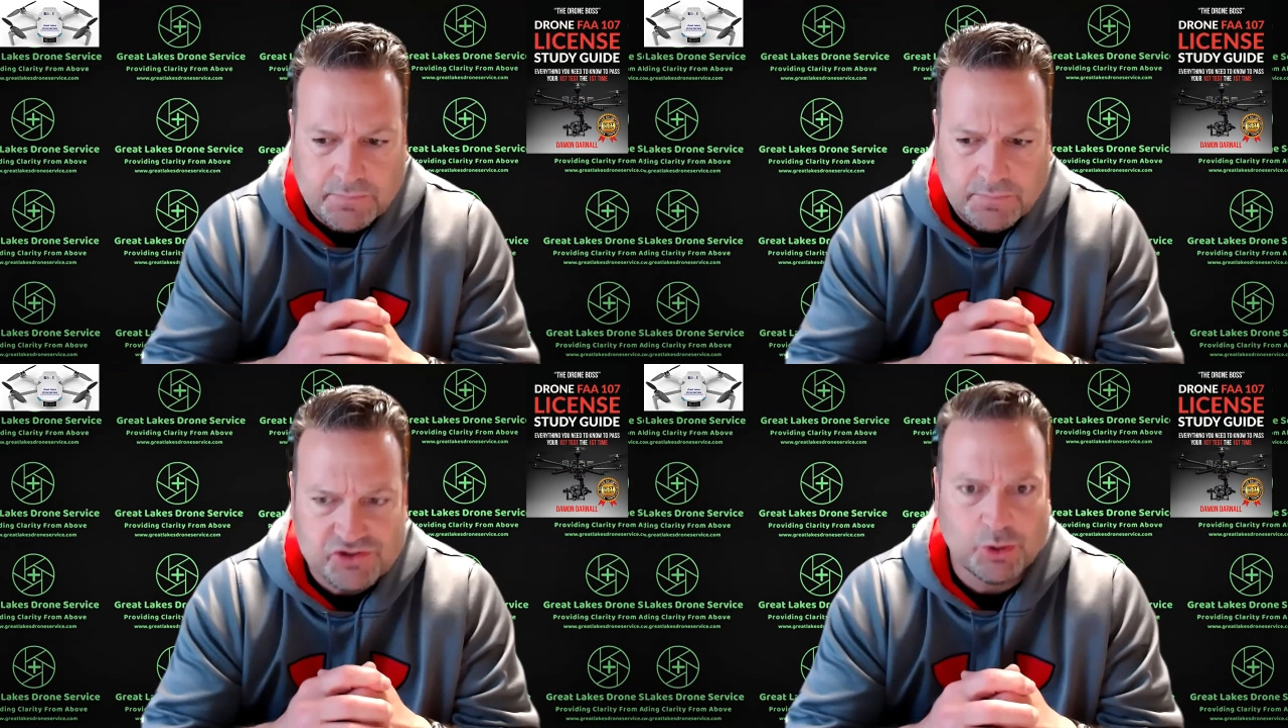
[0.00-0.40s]

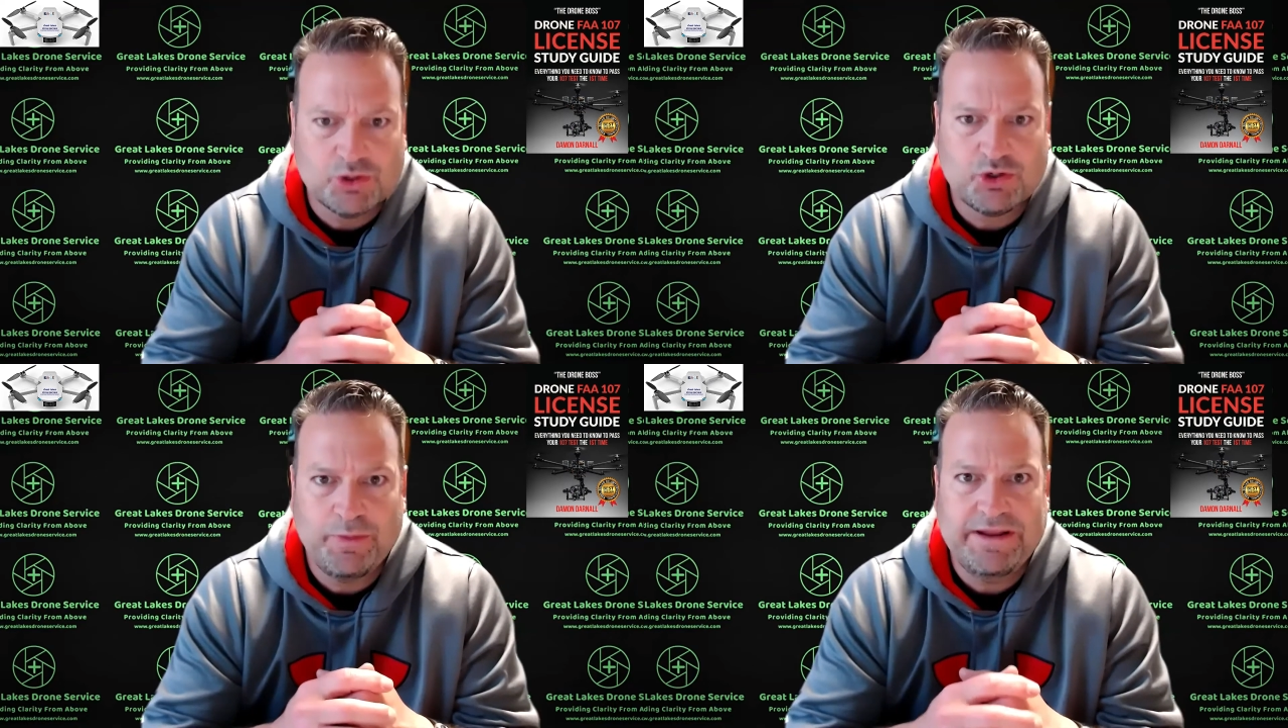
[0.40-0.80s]

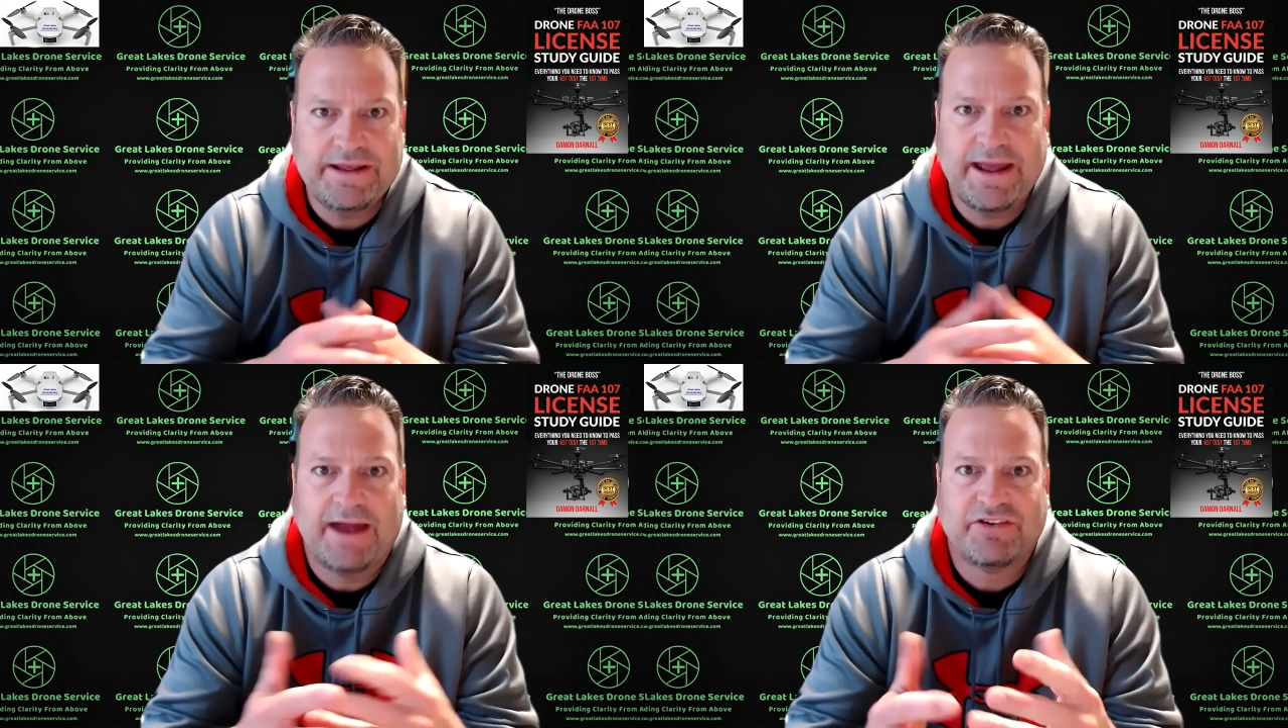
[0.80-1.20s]
social
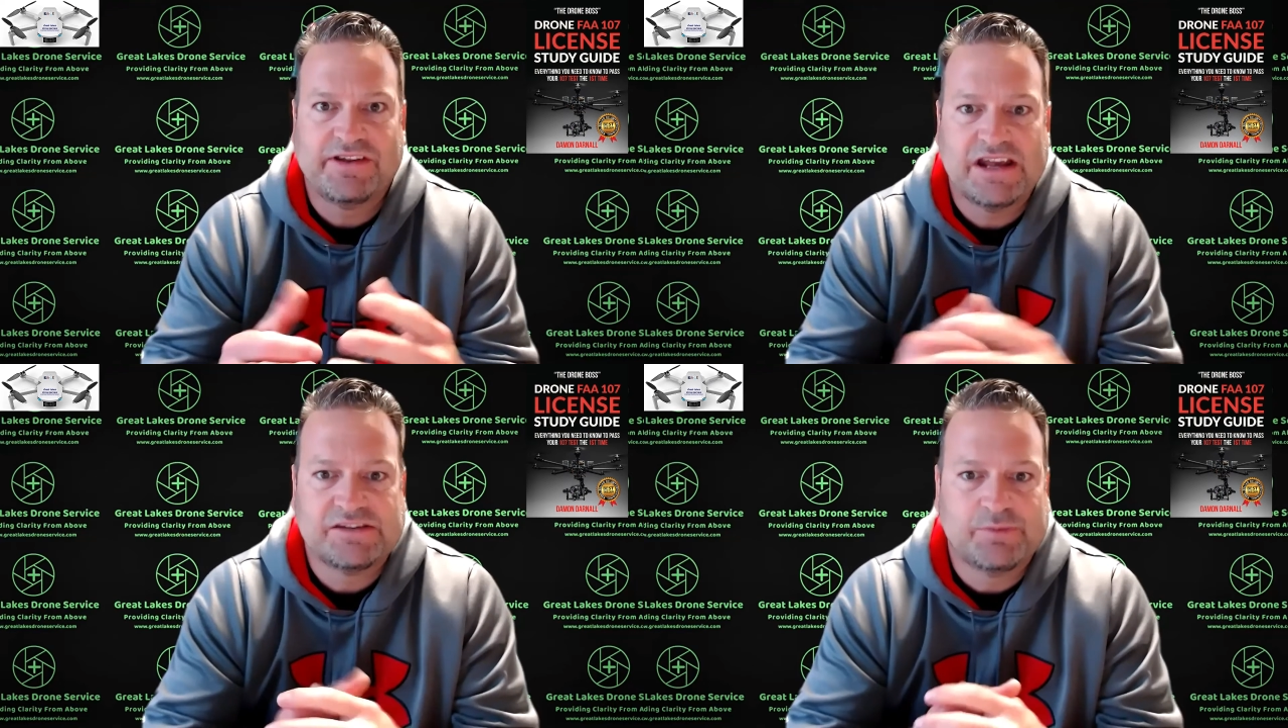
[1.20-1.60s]
media
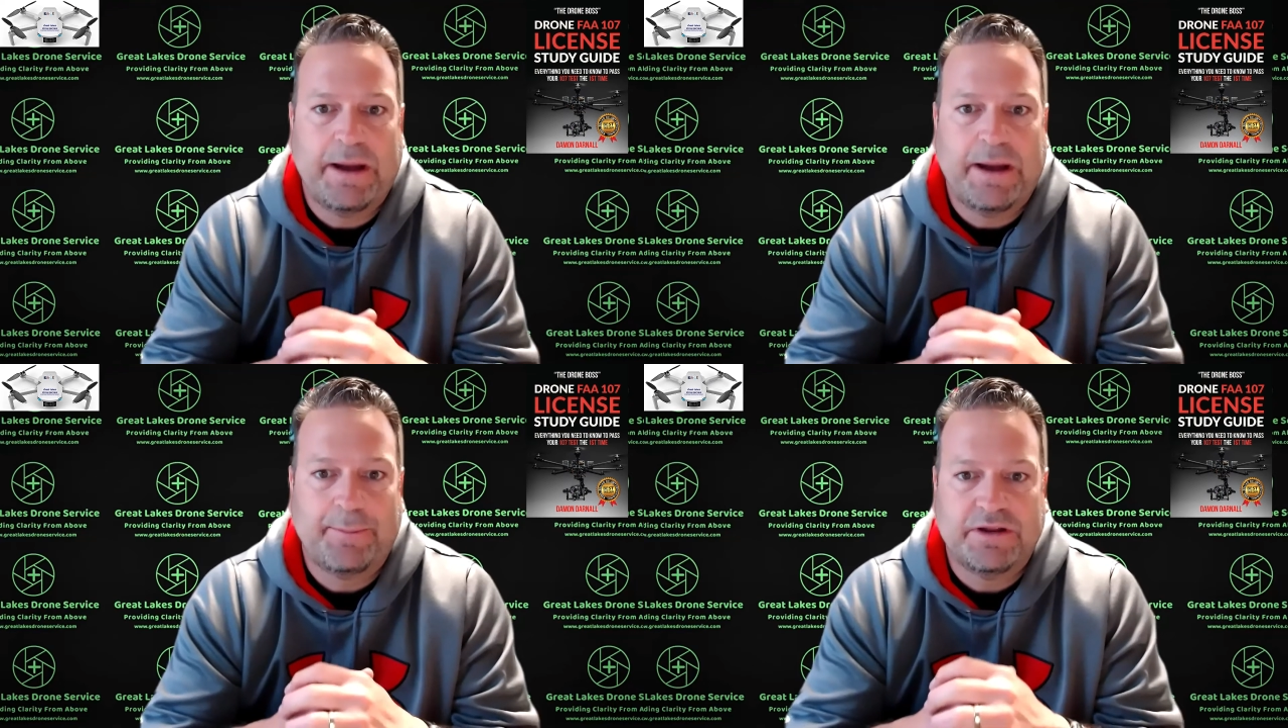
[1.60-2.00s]
advertisement
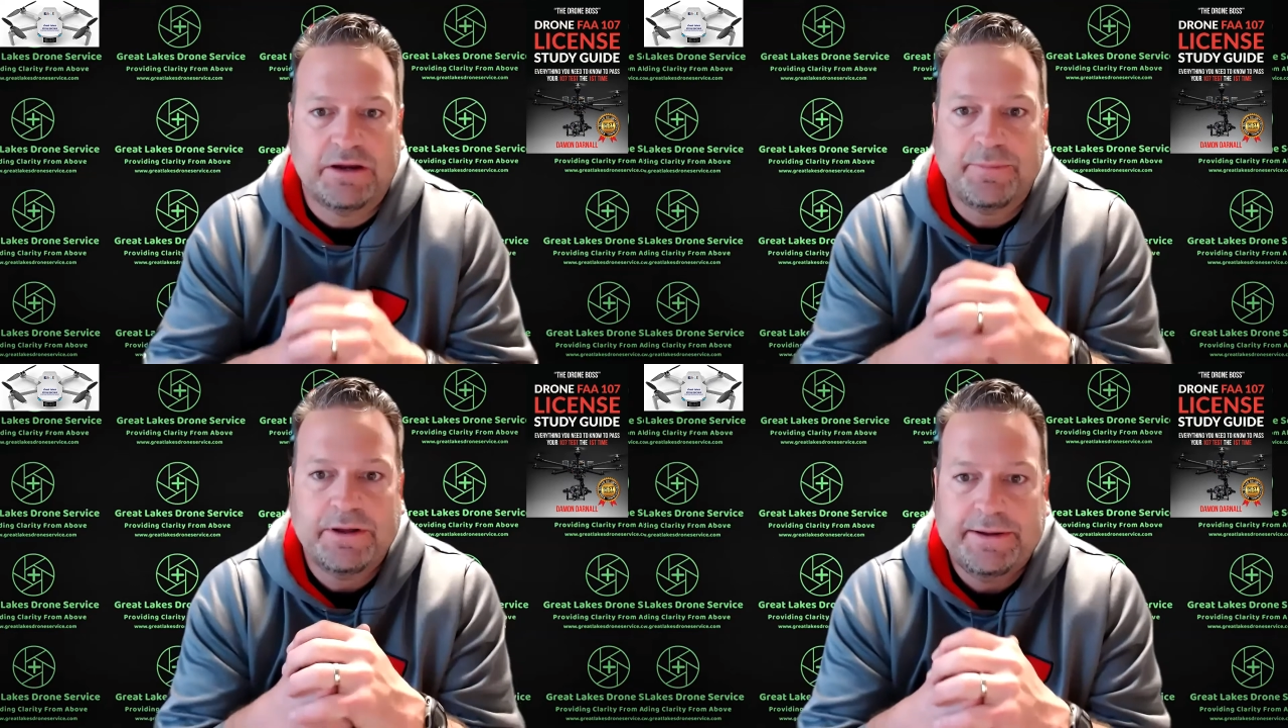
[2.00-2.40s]
popped up.